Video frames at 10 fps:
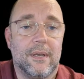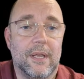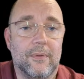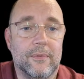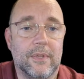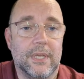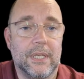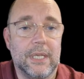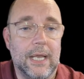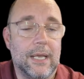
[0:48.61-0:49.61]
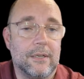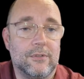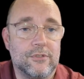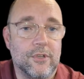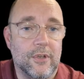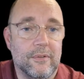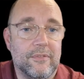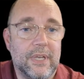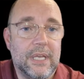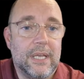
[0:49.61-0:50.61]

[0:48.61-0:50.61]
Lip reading: Now, the Arnolds nerve,